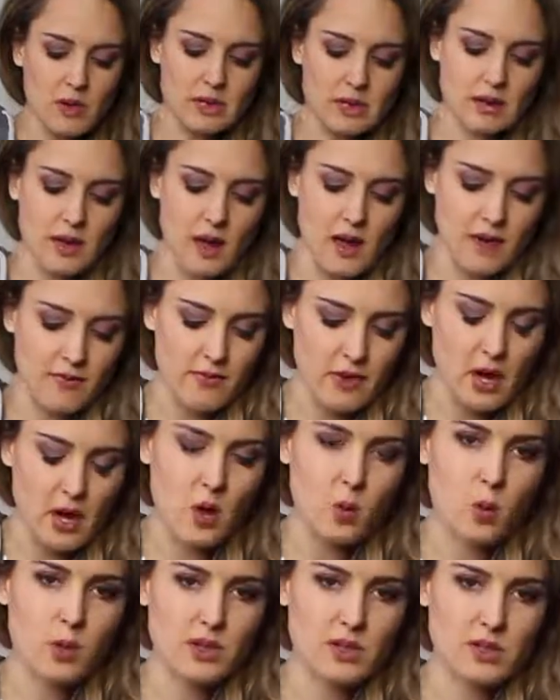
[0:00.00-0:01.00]
in love
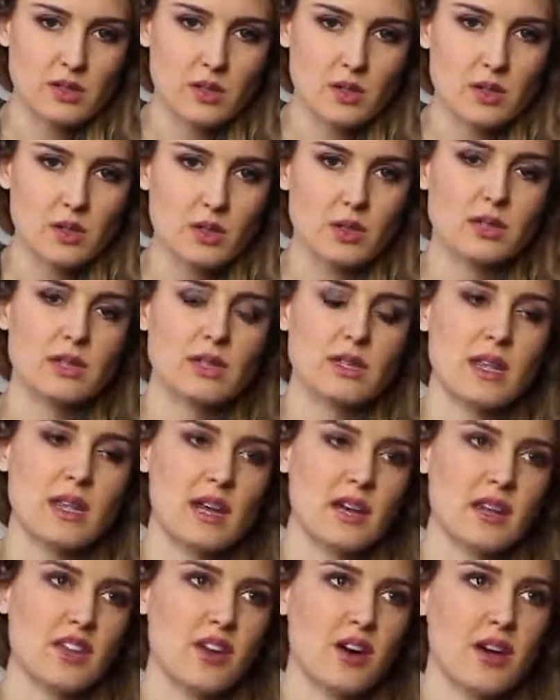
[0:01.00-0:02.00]
with Zoodles that
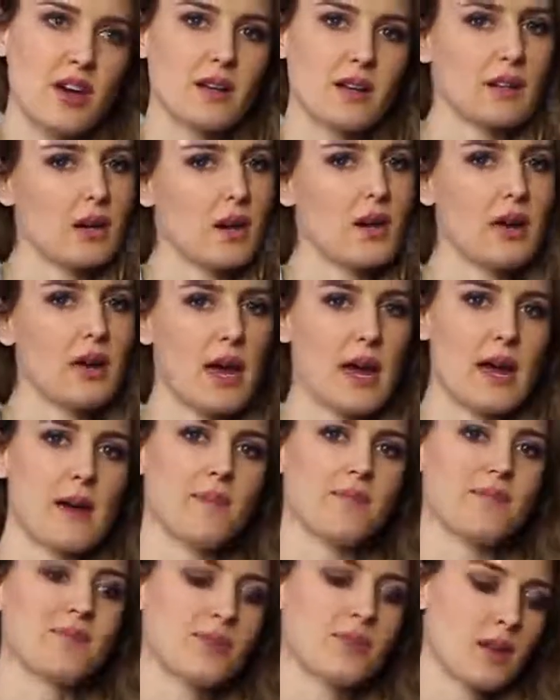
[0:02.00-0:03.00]
I thought,
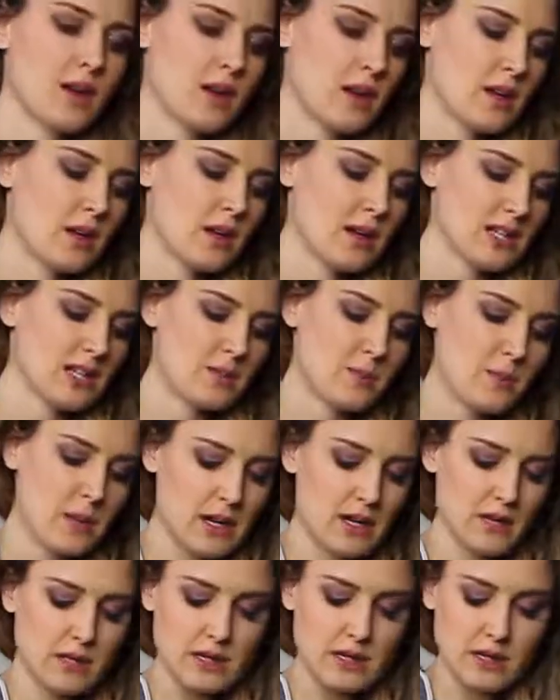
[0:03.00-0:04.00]
okay, it's
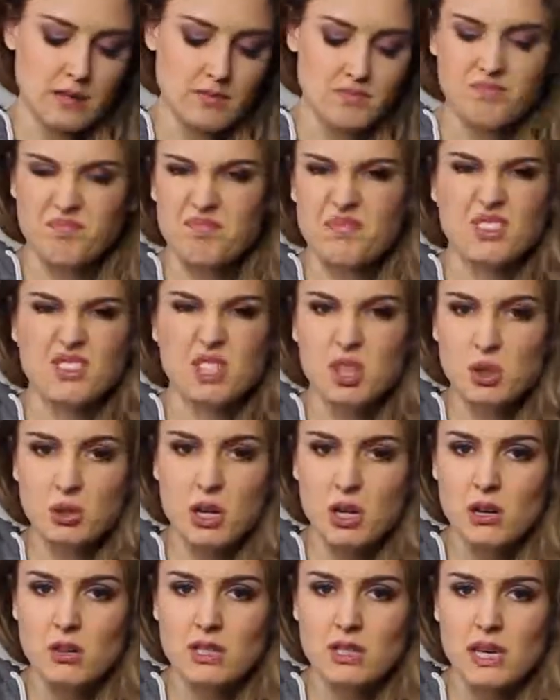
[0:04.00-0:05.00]
been two
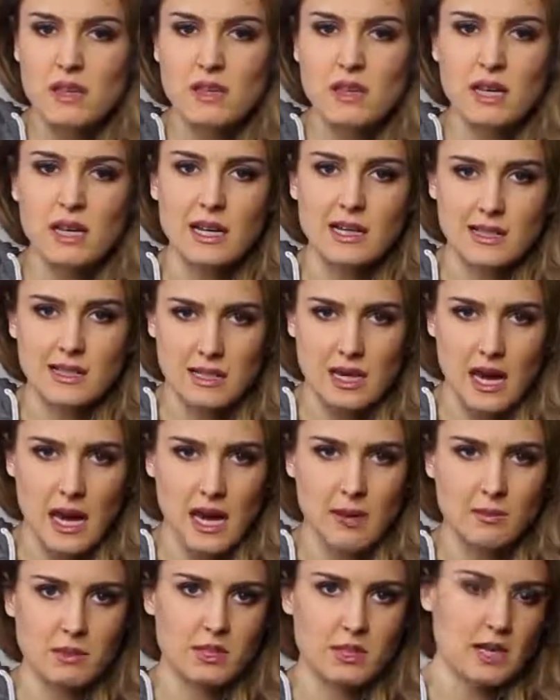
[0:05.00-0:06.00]
years, I think, it's
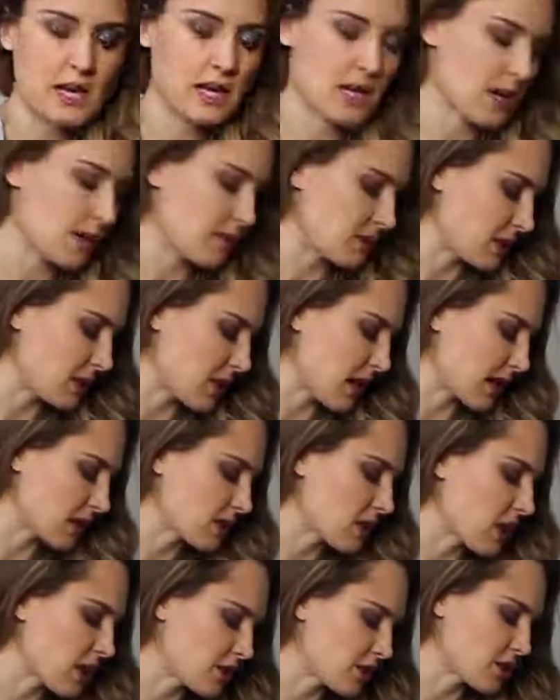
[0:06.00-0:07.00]
time to take it up to the next
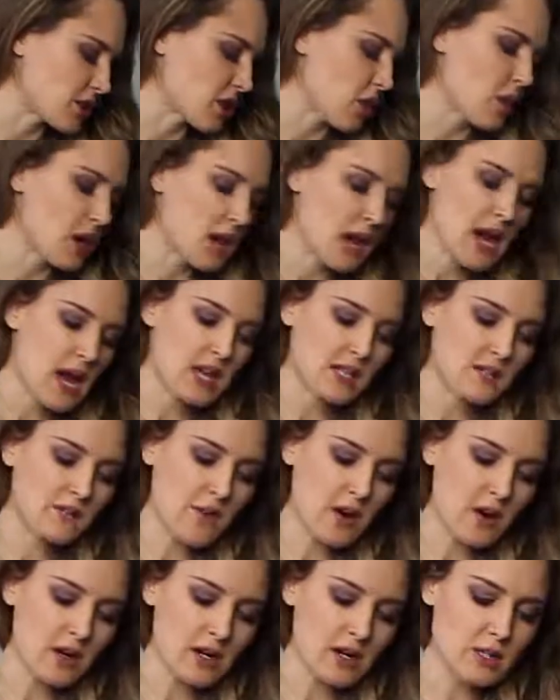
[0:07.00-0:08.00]
notch. So as
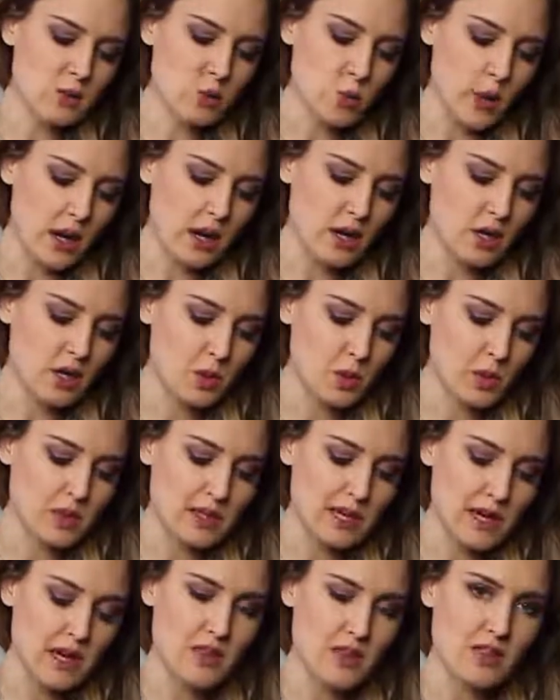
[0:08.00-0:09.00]
far as where you would
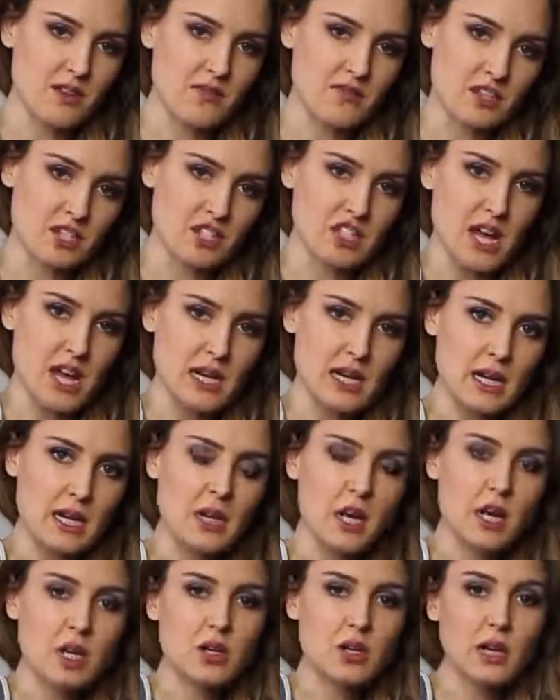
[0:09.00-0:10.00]
get the
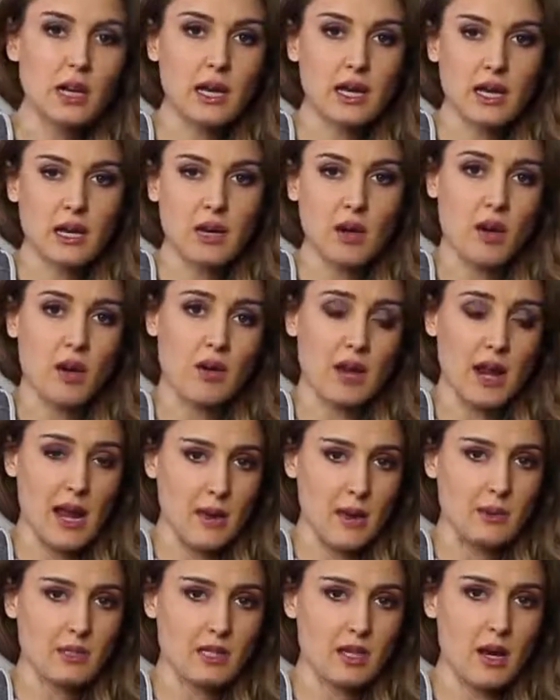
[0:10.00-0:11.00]
Vegetti, you can get it on
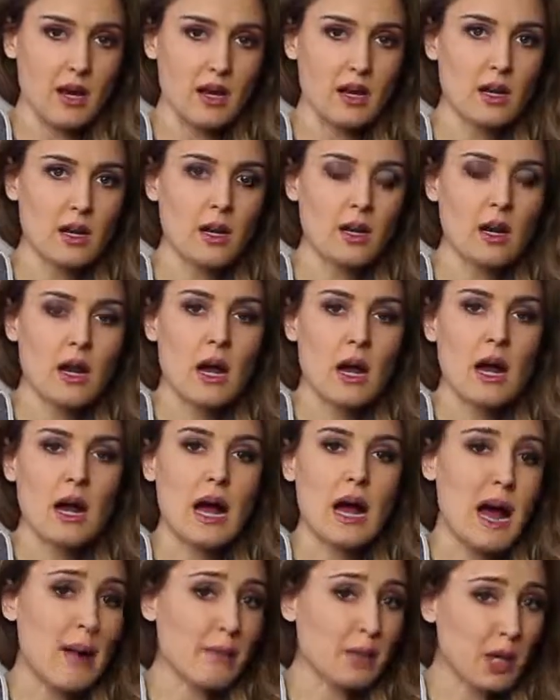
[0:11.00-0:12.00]
Amazon.
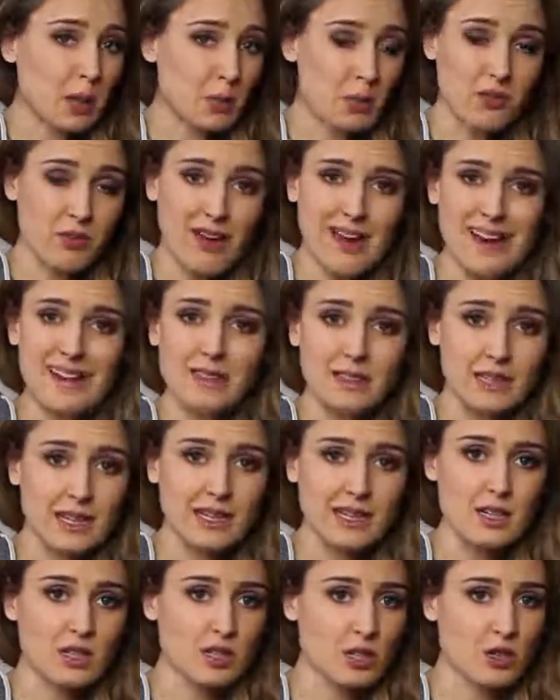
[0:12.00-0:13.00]
I'm gonna provide a
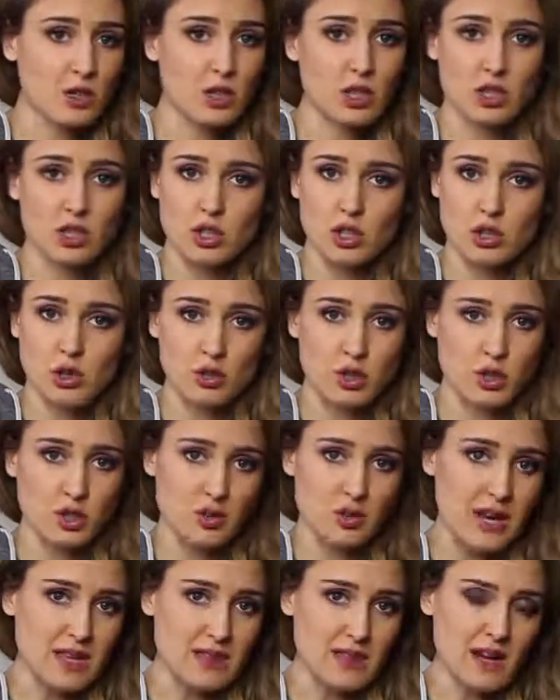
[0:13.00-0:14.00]
link so you can just go
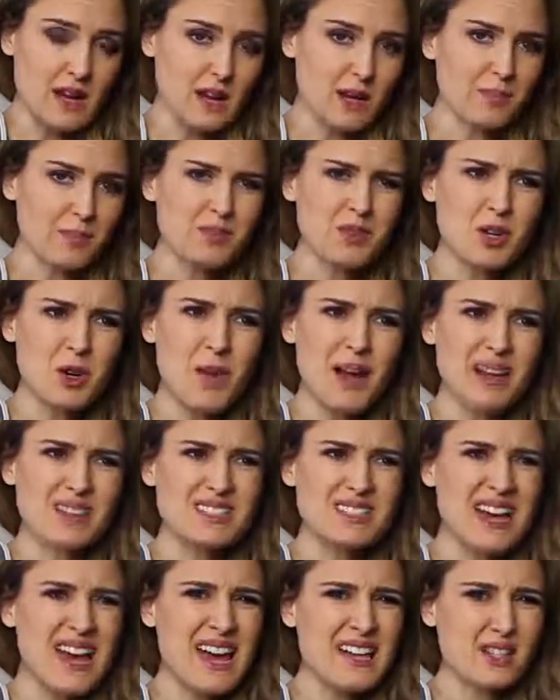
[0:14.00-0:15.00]
straight there. They're about
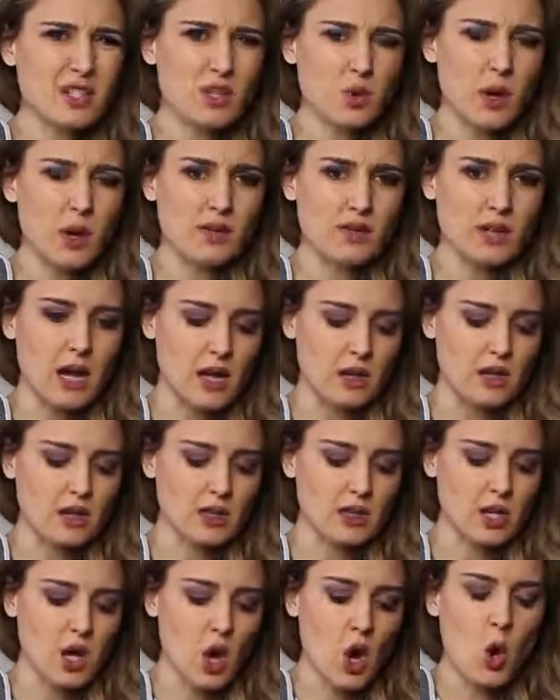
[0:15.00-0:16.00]
10 to
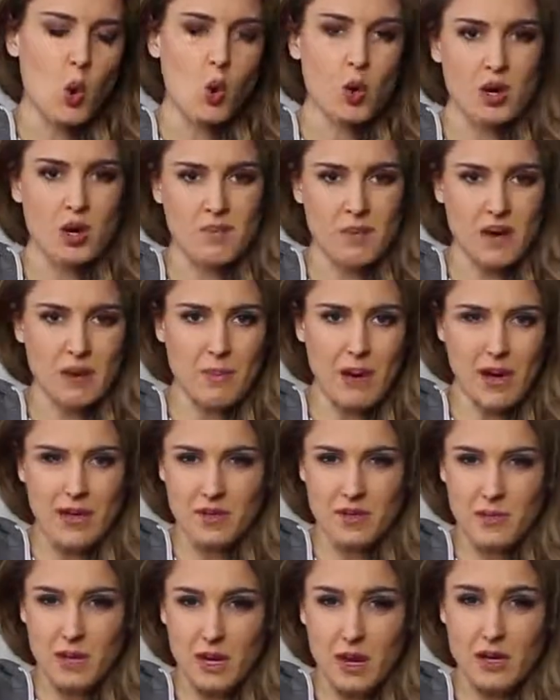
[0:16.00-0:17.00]
$12 or a Bed
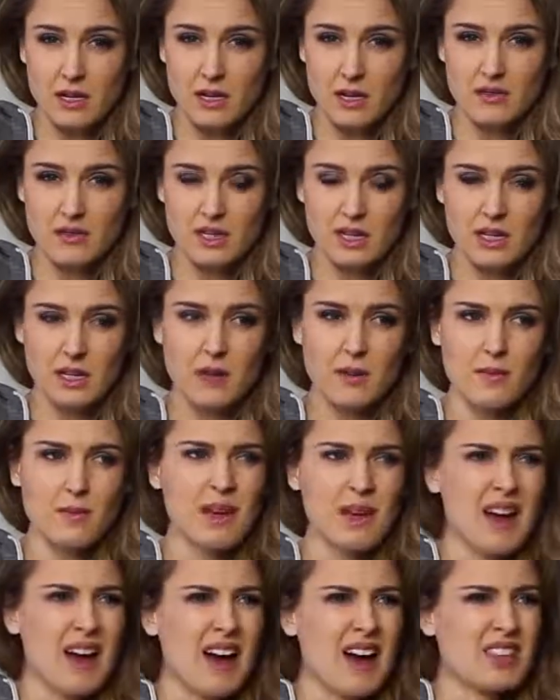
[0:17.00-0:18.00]
Bath & Beyond, I've seen them
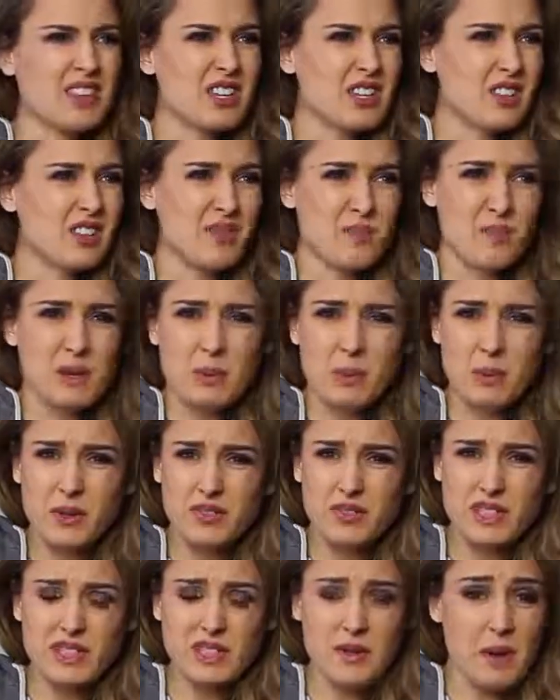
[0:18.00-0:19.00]
think people have
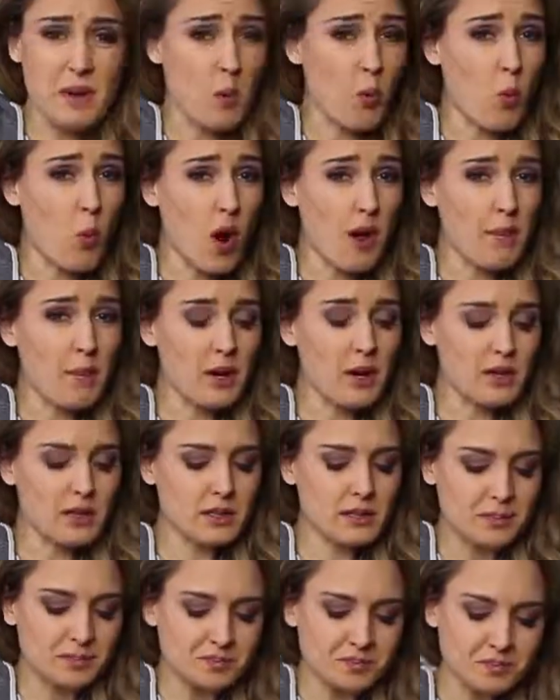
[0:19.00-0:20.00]
seen them at Walmart.
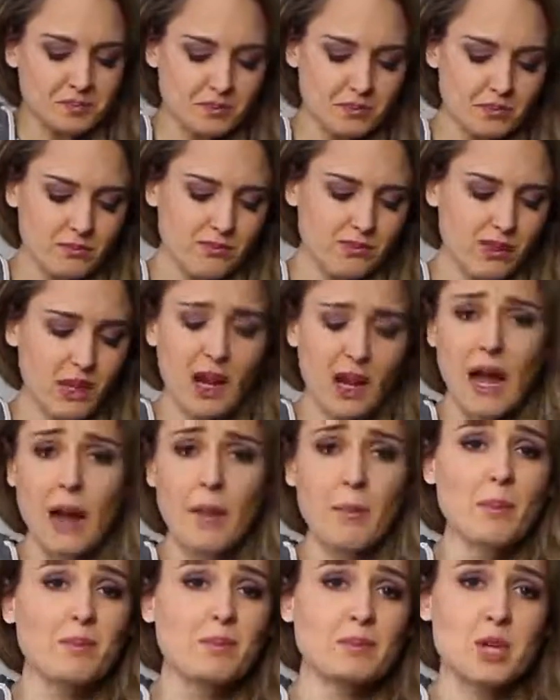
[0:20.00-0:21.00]

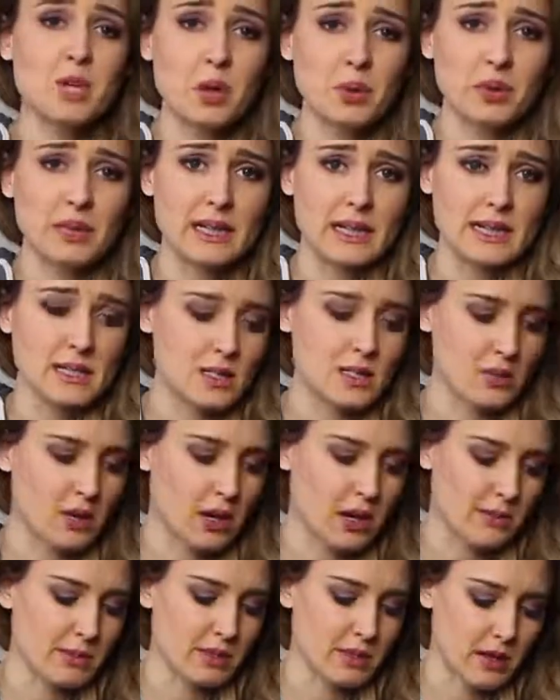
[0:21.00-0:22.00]
I'm totally into
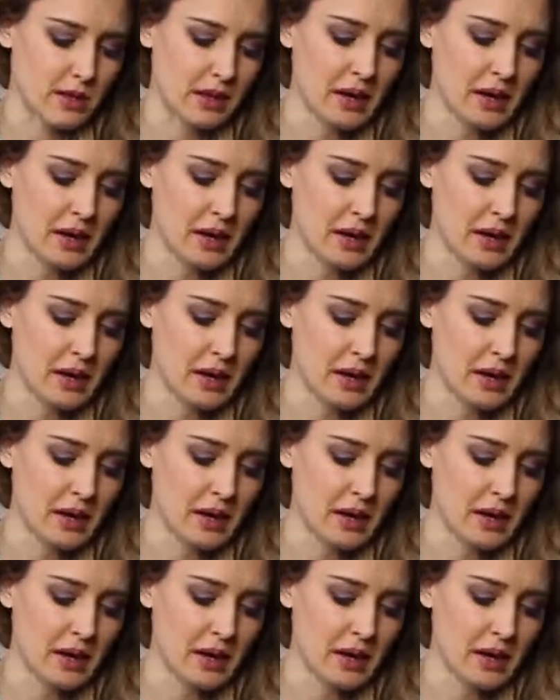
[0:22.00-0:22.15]
Amazon,